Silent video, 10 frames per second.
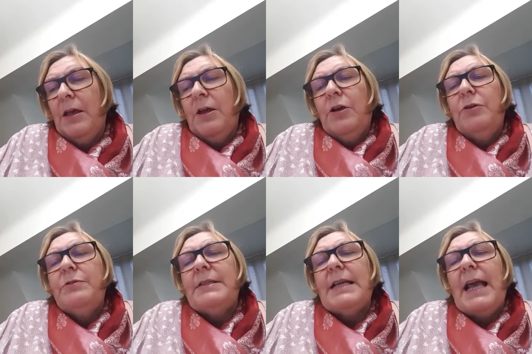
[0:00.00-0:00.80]
who
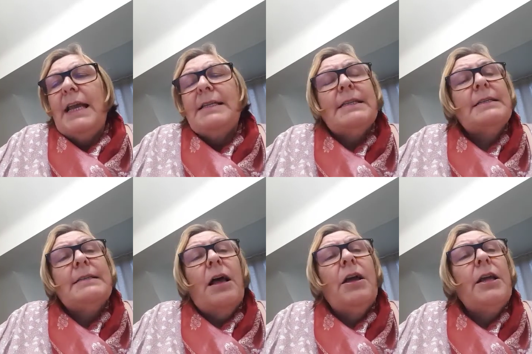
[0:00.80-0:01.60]
say to
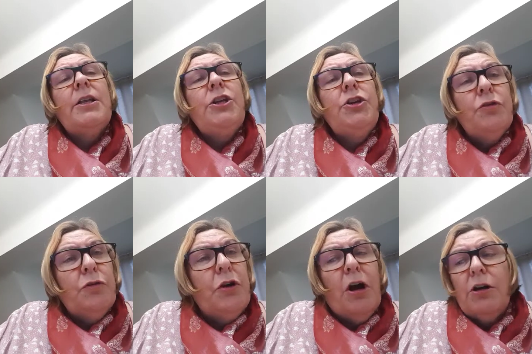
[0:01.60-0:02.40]
Zion,
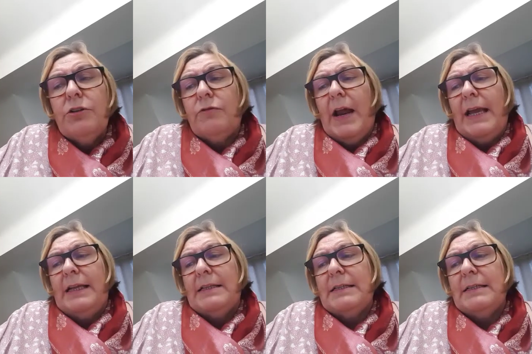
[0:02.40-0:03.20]
your God
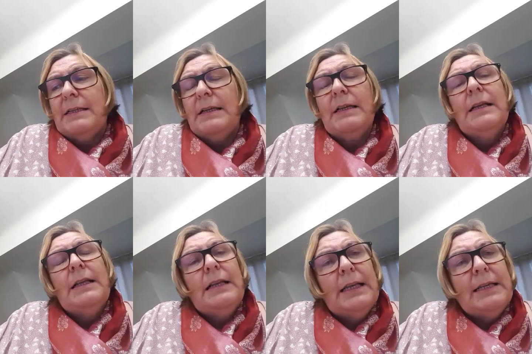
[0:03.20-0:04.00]
reigns.
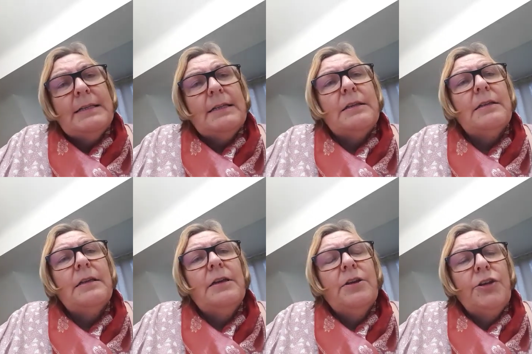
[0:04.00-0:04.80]
Listen,
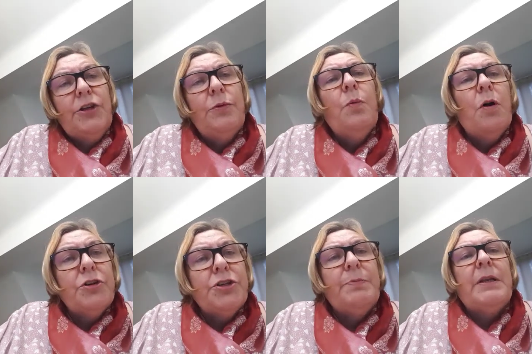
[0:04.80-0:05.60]
you
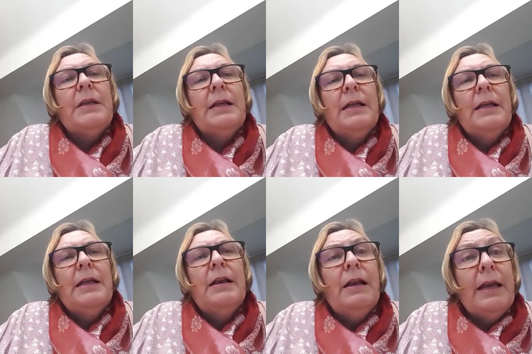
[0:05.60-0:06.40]
watchmen,
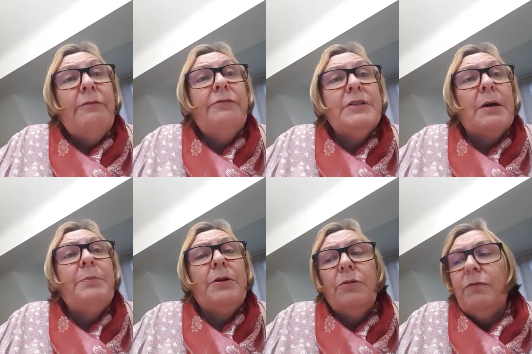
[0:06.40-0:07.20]
lift
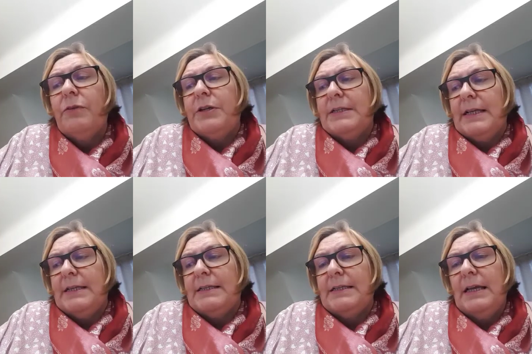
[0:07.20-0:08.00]
up your
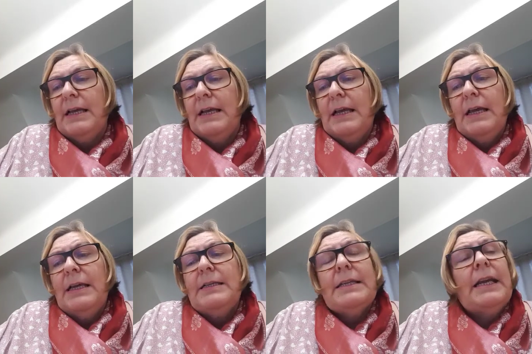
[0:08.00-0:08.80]
voices.
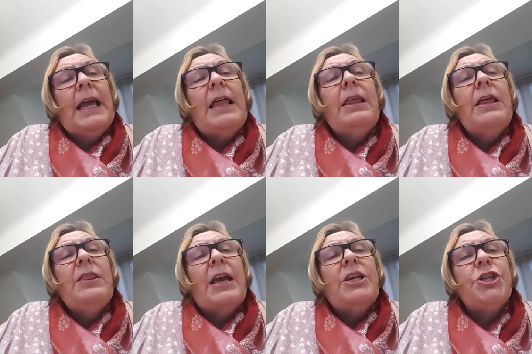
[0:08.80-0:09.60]
Together
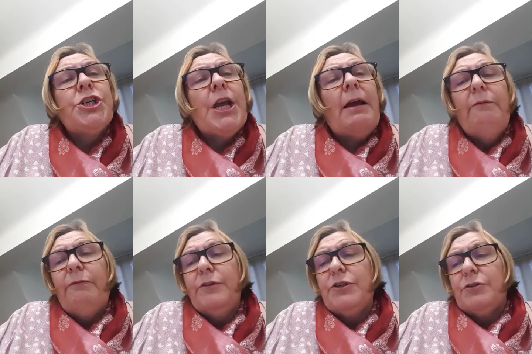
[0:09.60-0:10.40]
they shout
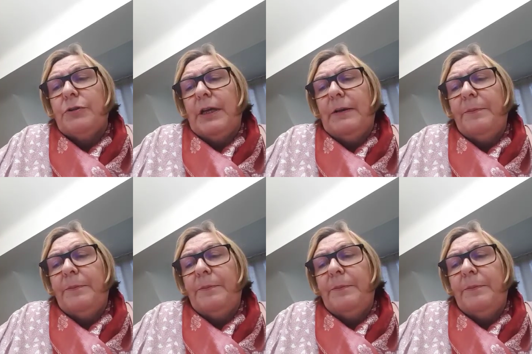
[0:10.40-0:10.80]
for joy.